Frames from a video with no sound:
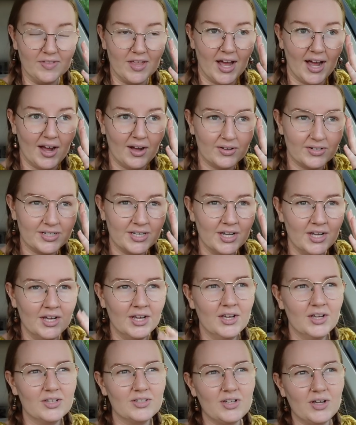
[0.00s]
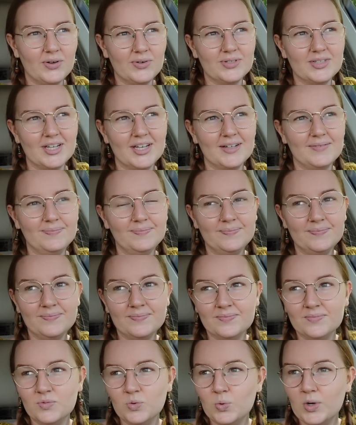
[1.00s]
the house. So I was like,
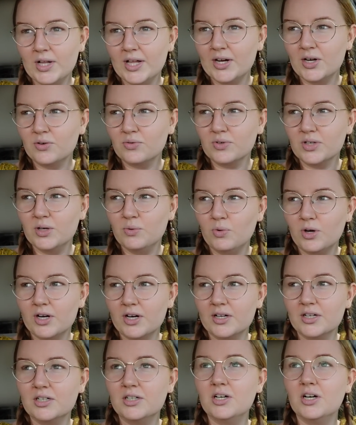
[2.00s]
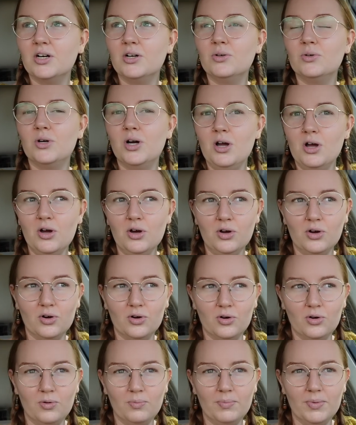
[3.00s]
mm, well, I don't really want to go
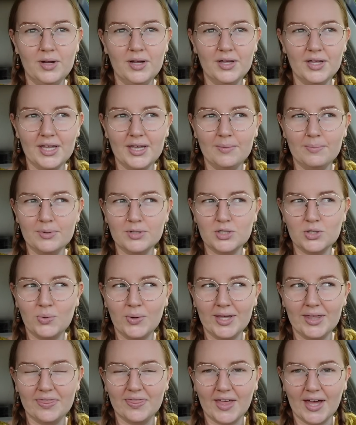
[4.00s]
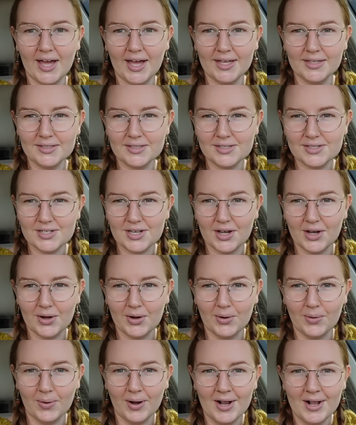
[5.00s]
home in between that.
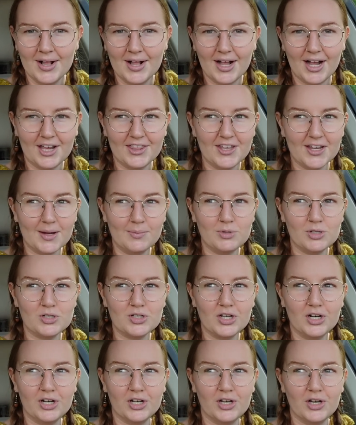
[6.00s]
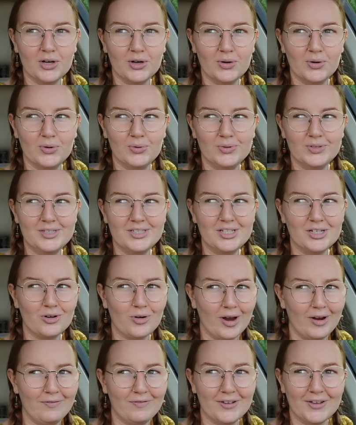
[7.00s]
So I think I'm just going to go to
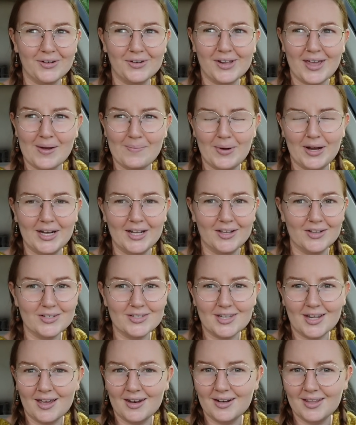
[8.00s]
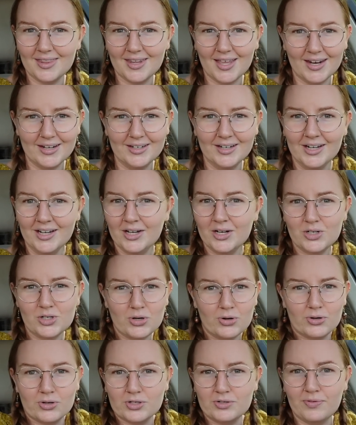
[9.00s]
Greenfield, get my nails done, and then
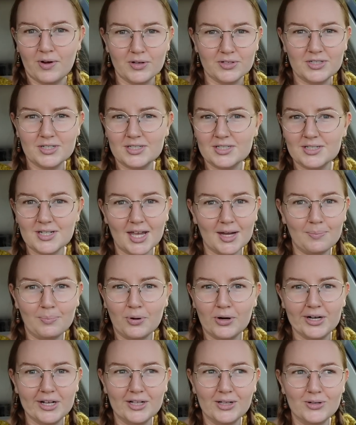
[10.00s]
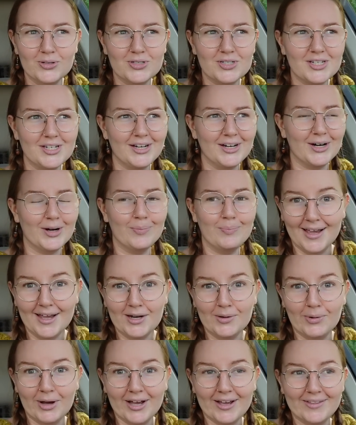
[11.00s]
Turner's Falls is like pretty close to here.
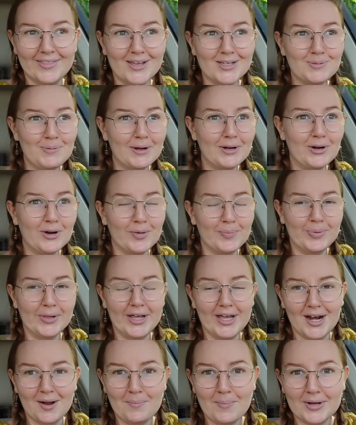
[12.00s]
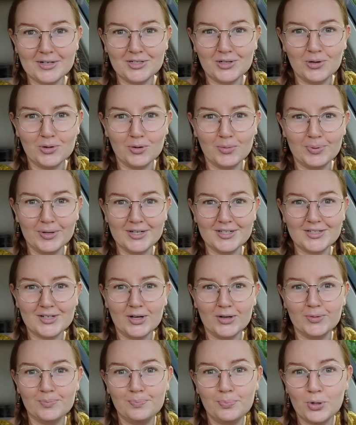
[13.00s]
Anyway, that's my current plan. I'm about to go to a place
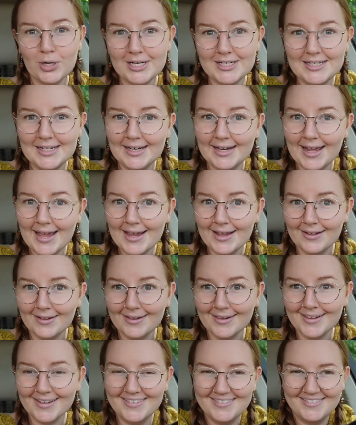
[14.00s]
called Pretty Nail.